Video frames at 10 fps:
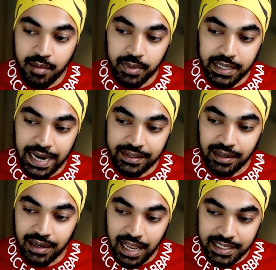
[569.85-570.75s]
but at the
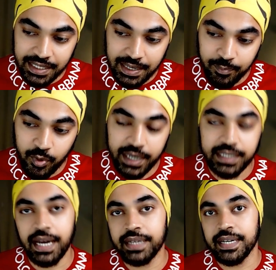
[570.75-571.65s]
last data
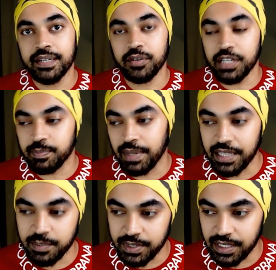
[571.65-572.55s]
point, I tend to display
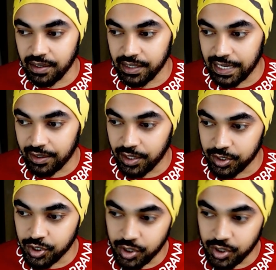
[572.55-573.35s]
this particular calculation.